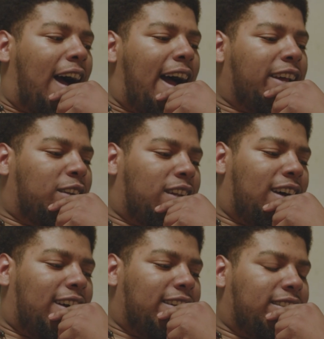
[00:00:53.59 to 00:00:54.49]

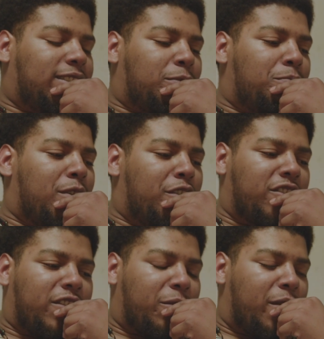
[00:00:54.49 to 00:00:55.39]
idolize and mirror
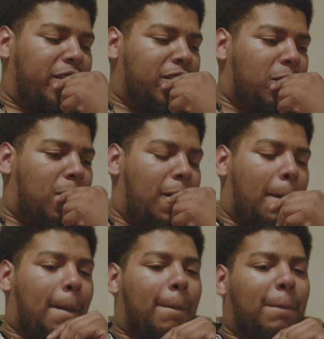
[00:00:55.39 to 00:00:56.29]
their career. You know what?